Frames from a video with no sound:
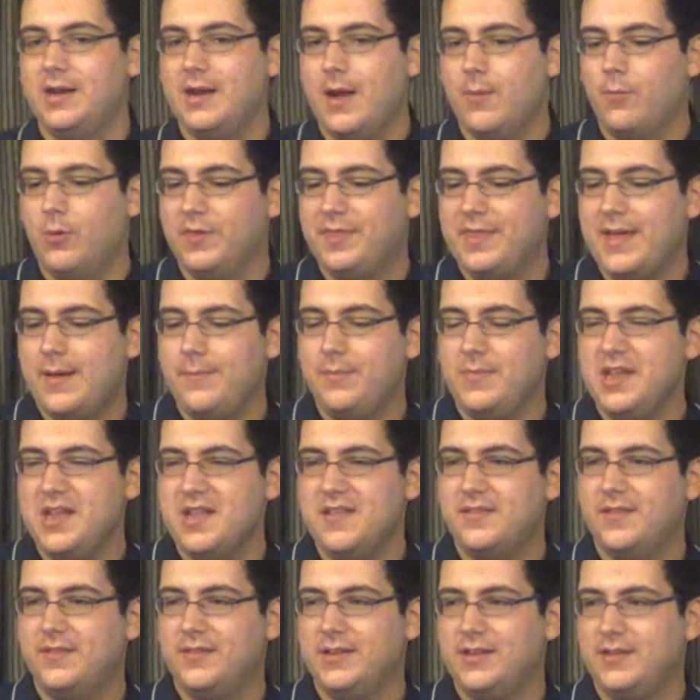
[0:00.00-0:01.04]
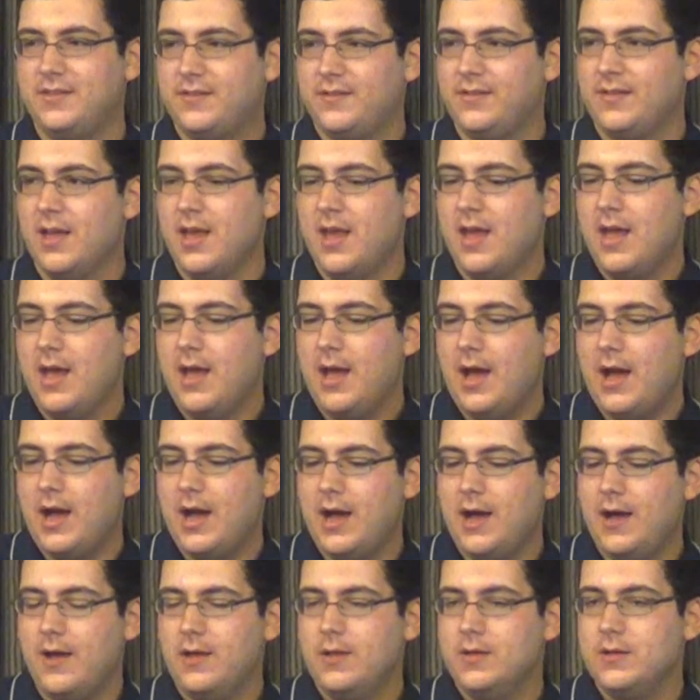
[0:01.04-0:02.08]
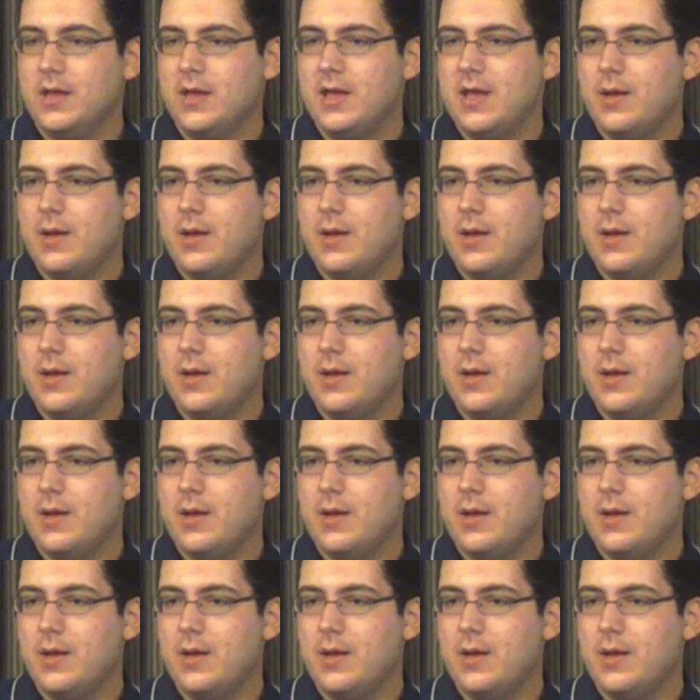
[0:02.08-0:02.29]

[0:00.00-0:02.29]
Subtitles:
And what that means is it's a